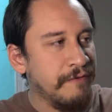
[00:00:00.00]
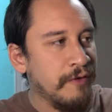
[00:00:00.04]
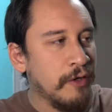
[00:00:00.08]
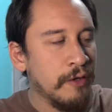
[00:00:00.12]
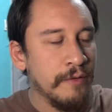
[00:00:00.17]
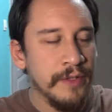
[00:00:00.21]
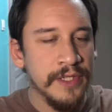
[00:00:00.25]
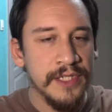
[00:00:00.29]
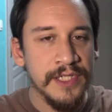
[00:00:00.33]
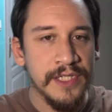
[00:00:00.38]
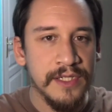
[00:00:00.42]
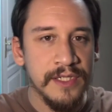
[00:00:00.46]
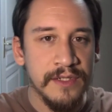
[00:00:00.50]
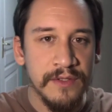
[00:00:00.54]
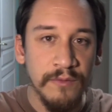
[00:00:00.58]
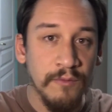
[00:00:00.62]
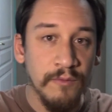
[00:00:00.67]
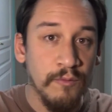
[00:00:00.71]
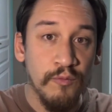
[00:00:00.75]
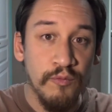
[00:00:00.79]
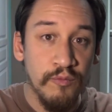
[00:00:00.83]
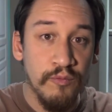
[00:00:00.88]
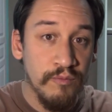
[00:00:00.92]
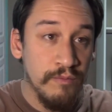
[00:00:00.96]
forest
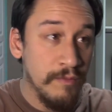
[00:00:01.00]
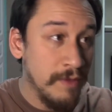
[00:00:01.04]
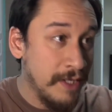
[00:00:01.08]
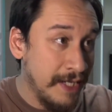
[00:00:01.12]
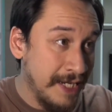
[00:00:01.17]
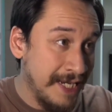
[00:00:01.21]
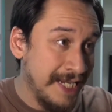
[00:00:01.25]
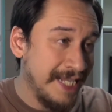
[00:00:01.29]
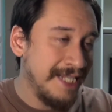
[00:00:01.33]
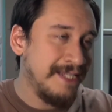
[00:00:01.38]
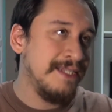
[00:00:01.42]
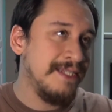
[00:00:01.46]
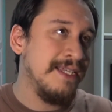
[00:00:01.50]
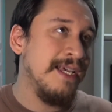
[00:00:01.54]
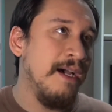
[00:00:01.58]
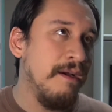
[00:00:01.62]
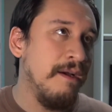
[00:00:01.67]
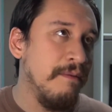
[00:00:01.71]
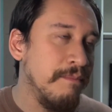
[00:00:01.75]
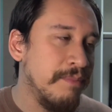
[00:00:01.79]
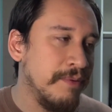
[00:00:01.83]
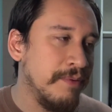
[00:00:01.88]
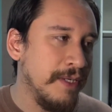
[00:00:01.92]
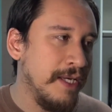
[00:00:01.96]
lit
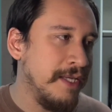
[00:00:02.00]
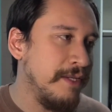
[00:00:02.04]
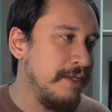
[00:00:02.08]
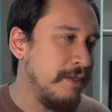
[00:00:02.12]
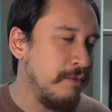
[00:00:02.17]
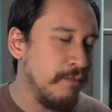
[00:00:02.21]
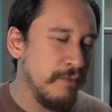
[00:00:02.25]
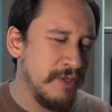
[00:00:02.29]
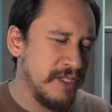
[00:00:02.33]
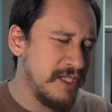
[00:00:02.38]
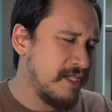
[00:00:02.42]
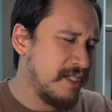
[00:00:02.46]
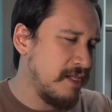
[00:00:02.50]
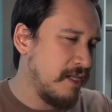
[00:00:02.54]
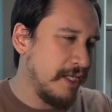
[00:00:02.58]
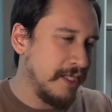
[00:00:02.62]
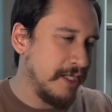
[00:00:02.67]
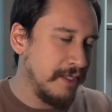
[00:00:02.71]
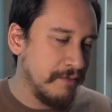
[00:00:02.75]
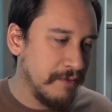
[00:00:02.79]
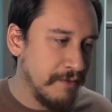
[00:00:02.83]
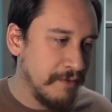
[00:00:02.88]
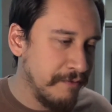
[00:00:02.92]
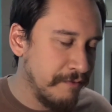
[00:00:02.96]
up, and it was
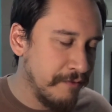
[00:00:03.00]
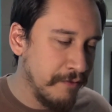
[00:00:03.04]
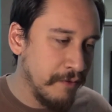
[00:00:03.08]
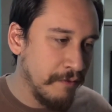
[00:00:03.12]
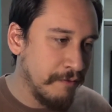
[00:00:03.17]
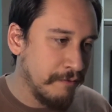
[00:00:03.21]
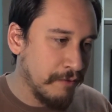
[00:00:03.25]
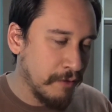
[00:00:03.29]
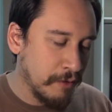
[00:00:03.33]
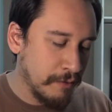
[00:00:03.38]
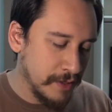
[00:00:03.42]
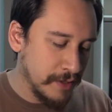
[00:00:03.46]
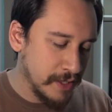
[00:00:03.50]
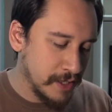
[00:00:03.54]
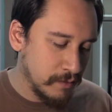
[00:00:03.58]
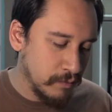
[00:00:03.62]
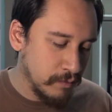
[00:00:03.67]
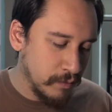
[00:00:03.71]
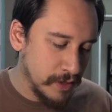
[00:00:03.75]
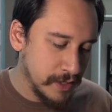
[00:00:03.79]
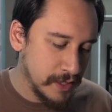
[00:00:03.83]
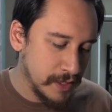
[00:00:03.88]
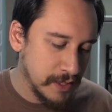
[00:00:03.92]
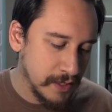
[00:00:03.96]
like the
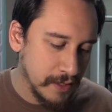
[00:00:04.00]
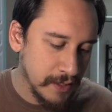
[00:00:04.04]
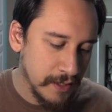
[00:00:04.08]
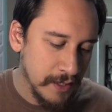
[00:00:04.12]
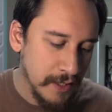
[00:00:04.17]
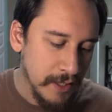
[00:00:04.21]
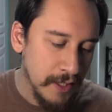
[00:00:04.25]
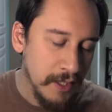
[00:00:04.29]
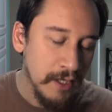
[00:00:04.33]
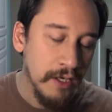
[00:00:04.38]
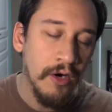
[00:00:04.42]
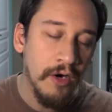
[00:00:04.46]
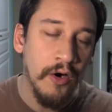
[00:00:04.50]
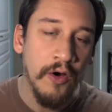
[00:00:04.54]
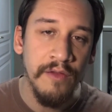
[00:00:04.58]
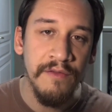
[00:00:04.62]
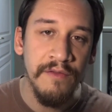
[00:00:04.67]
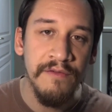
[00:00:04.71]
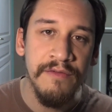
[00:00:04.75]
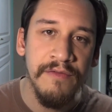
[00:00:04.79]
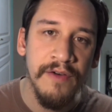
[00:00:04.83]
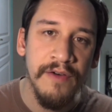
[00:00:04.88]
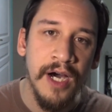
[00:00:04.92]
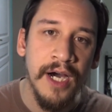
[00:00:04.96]
forest was
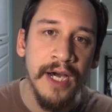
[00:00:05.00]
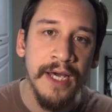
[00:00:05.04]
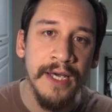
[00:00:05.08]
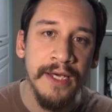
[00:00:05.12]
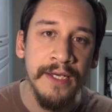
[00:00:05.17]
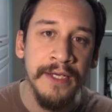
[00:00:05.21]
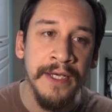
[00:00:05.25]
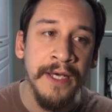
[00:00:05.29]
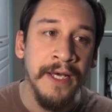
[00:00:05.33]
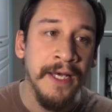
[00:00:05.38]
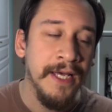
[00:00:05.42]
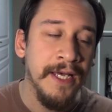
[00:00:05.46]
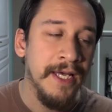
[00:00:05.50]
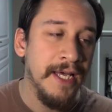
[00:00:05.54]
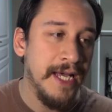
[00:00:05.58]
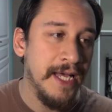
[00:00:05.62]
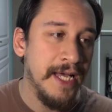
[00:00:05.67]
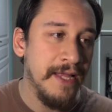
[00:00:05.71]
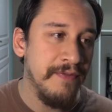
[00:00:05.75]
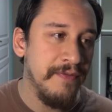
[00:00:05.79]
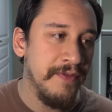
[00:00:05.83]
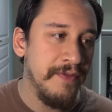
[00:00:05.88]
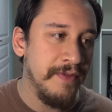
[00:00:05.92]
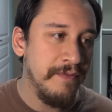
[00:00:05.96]
on fire,
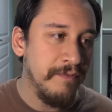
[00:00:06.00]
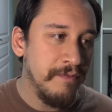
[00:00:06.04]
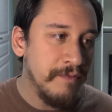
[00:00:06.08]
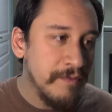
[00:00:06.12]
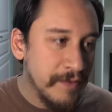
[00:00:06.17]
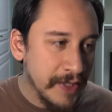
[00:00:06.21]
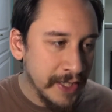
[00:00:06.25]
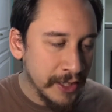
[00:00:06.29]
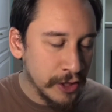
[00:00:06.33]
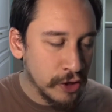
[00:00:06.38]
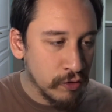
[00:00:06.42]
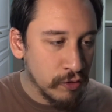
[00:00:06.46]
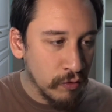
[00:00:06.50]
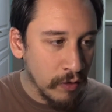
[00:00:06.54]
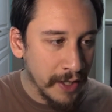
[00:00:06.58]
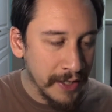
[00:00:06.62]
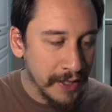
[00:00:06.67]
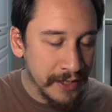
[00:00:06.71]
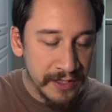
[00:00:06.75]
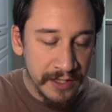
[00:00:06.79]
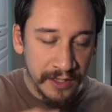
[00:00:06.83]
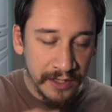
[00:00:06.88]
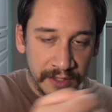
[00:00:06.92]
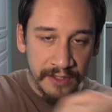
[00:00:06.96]
and they
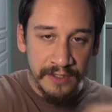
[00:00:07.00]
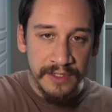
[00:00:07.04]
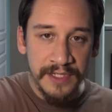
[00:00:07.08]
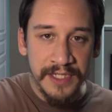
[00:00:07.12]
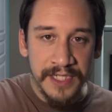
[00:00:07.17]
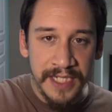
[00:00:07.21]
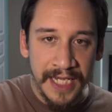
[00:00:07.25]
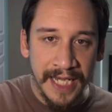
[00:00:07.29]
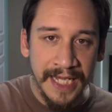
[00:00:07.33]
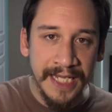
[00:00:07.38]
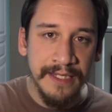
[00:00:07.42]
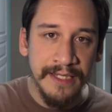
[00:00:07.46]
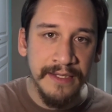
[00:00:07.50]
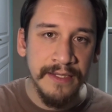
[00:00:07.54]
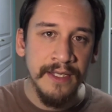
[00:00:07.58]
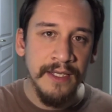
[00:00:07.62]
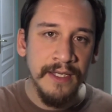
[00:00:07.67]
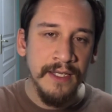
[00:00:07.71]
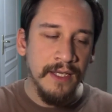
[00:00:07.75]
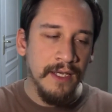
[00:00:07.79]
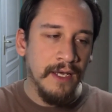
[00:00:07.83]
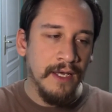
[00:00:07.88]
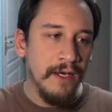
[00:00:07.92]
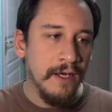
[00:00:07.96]
tried to contain
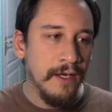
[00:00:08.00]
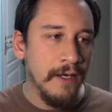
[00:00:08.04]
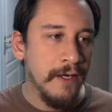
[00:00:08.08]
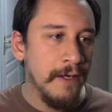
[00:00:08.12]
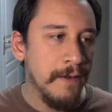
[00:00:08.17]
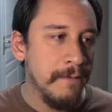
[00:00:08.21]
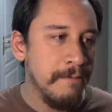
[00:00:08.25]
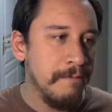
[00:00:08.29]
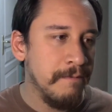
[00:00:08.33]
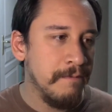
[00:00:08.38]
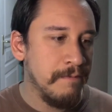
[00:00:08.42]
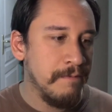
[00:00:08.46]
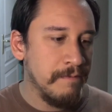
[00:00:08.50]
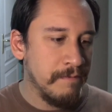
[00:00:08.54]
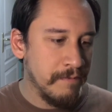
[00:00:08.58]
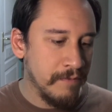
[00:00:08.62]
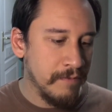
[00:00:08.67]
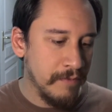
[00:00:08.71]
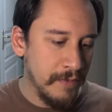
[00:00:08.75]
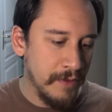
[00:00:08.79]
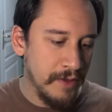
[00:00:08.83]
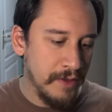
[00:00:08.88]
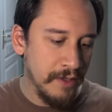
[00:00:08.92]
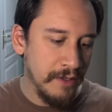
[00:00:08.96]

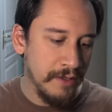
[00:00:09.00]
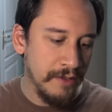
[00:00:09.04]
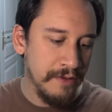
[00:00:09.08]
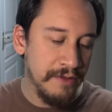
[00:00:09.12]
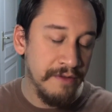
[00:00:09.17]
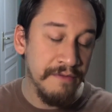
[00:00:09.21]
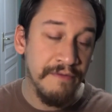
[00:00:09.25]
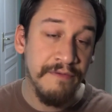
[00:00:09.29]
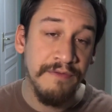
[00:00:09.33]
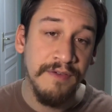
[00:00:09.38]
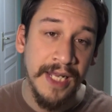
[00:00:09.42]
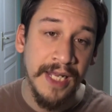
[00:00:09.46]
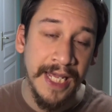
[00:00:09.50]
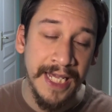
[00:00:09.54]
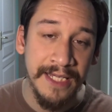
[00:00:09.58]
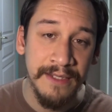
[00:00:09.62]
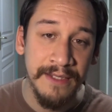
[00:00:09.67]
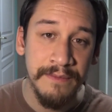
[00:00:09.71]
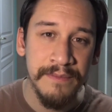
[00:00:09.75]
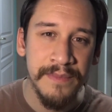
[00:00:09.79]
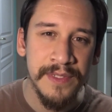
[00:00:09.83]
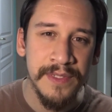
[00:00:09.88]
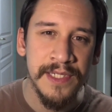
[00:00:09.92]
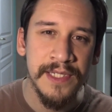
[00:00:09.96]
the
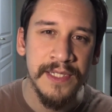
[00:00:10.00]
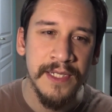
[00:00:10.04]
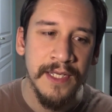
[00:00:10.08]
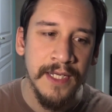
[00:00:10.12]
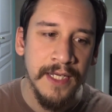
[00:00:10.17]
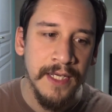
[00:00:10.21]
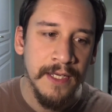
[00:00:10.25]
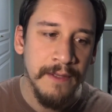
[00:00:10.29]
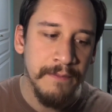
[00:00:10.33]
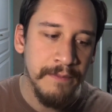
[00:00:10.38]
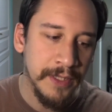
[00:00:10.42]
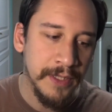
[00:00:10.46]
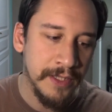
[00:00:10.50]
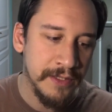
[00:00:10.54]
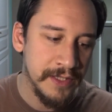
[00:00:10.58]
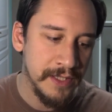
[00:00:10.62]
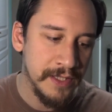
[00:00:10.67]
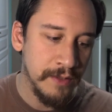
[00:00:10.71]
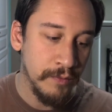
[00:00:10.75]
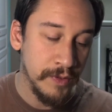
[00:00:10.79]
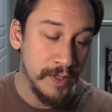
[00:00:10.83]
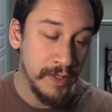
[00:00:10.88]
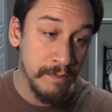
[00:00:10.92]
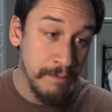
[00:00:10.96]
flames
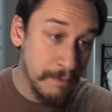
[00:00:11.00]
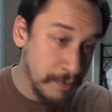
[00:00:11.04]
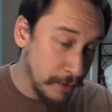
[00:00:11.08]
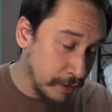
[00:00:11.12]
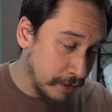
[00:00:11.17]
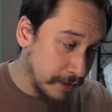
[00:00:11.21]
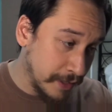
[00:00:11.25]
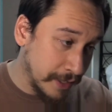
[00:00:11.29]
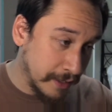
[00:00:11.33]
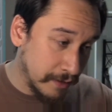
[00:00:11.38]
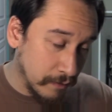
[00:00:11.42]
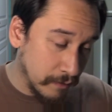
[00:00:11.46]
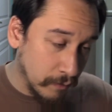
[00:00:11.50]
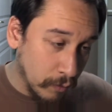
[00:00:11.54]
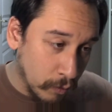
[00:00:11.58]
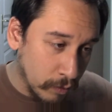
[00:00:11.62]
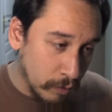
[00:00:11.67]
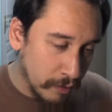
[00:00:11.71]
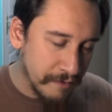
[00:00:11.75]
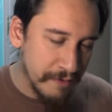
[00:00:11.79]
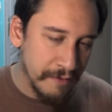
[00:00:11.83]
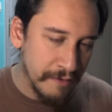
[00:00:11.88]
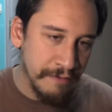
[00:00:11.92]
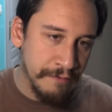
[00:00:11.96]
because it was burning
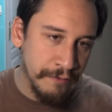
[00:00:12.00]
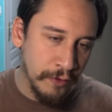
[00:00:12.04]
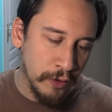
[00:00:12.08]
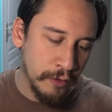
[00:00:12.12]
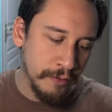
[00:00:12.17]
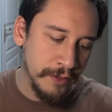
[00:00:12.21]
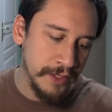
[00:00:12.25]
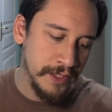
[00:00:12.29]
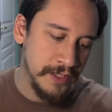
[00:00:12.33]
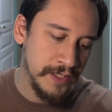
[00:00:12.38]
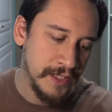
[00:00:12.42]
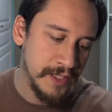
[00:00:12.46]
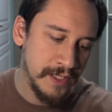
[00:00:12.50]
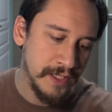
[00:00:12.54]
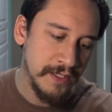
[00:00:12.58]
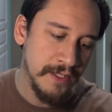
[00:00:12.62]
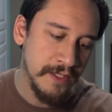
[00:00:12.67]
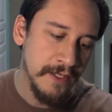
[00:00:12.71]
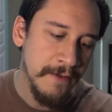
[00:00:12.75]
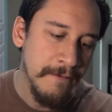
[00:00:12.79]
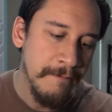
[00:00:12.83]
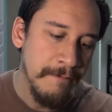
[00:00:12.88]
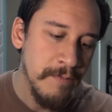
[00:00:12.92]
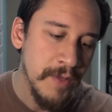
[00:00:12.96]
all of the
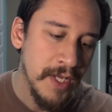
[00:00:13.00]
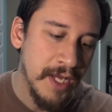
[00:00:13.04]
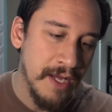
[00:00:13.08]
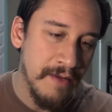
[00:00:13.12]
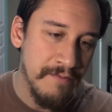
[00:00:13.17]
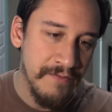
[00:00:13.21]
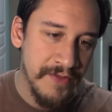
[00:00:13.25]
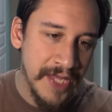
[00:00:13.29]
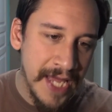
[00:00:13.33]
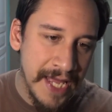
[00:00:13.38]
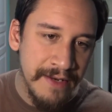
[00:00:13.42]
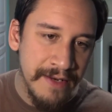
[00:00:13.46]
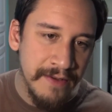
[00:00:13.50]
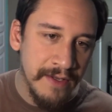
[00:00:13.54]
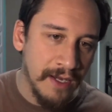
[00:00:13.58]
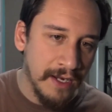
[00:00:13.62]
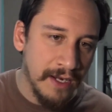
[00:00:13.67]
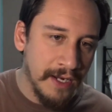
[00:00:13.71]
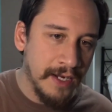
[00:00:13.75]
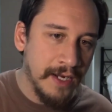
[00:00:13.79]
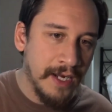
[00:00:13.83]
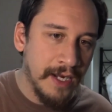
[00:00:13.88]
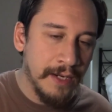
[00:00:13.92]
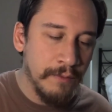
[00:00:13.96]
forest. And then
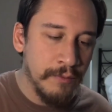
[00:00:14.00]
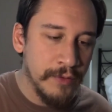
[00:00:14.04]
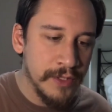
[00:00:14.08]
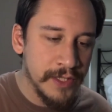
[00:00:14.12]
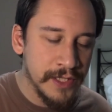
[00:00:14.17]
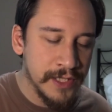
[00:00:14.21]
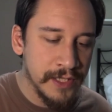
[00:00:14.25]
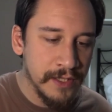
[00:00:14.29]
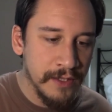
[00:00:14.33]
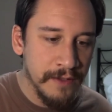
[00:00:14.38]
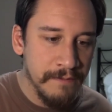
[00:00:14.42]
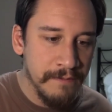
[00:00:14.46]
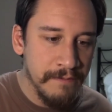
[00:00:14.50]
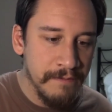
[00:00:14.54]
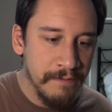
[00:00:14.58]
I was